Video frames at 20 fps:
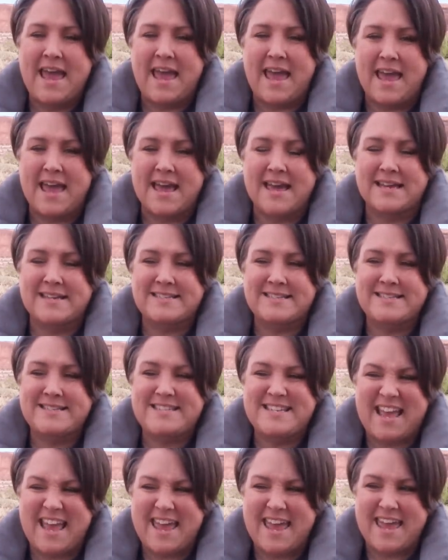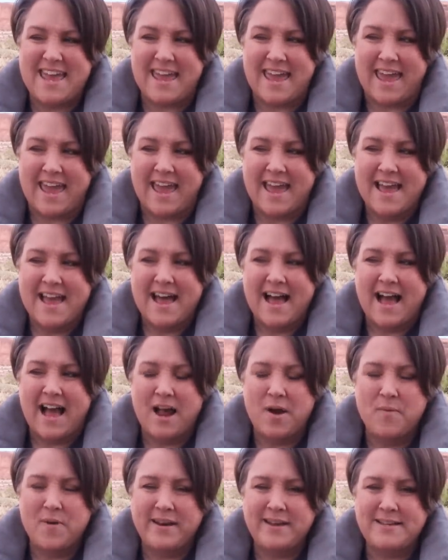and today
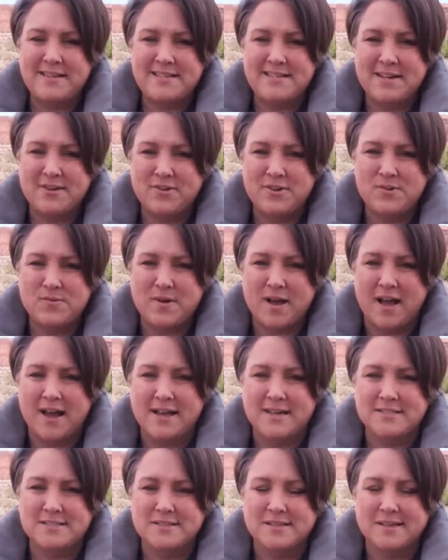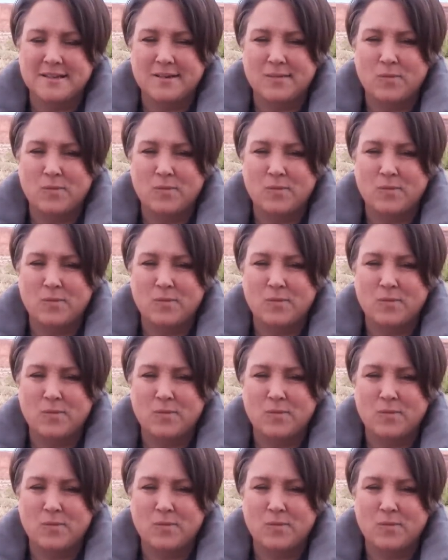I wanted to tell you guys